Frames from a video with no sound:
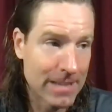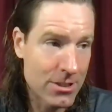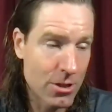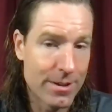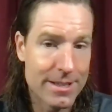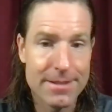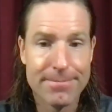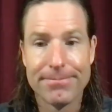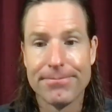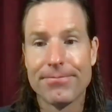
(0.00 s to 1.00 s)
As always,
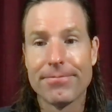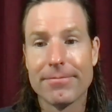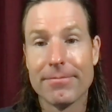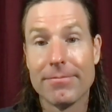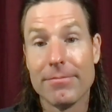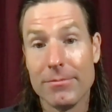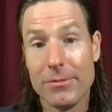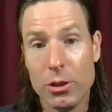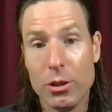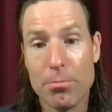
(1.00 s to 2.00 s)

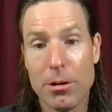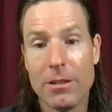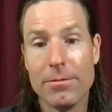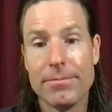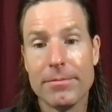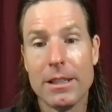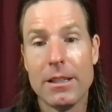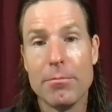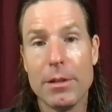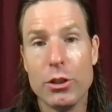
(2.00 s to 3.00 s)
do your part
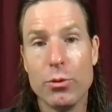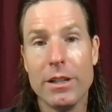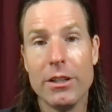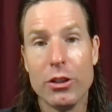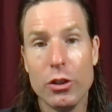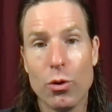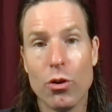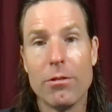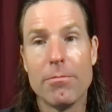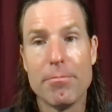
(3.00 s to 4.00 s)
by doing
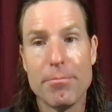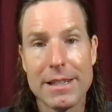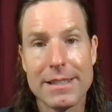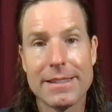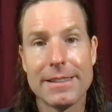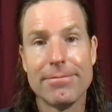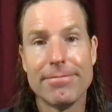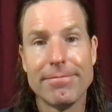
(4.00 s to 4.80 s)
your best.